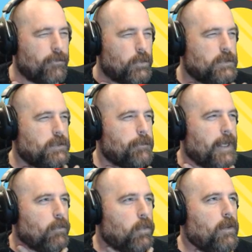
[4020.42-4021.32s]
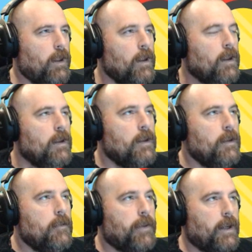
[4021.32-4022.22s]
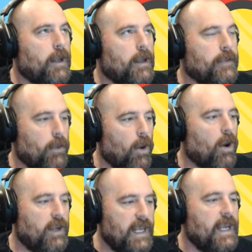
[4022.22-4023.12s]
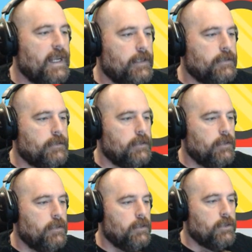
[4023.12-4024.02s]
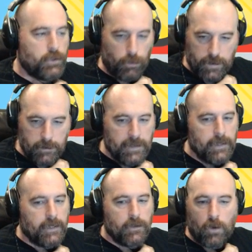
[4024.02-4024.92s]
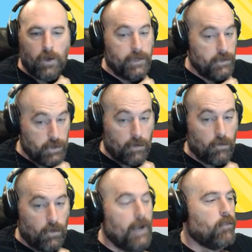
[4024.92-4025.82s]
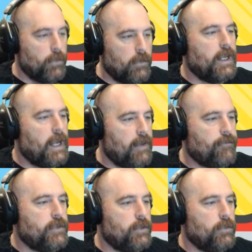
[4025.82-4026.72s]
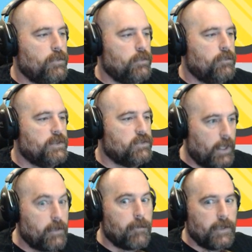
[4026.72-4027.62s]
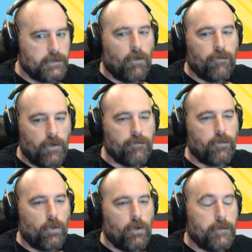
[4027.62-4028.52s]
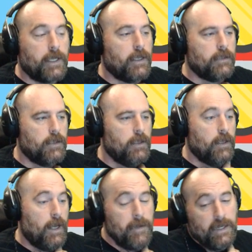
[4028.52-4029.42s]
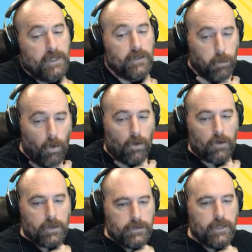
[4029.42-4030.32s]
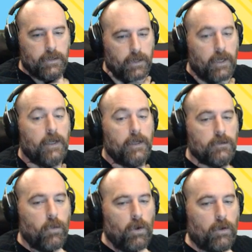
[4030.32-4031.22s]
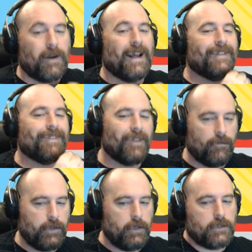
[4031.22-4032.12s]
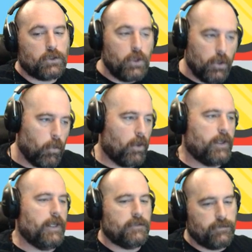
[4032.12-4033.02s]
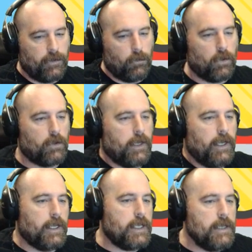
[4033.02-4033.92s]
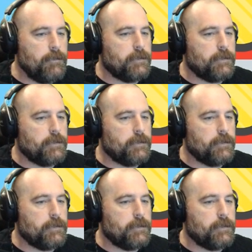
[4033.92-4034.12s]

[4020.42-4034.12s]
force is a bad word. But there are days, streaming and drawing in general, I really have to psych myself up for it, because I mean, it is work. At the end of the day, it is work, but I love it. It's good work and it's fun work, and it keeps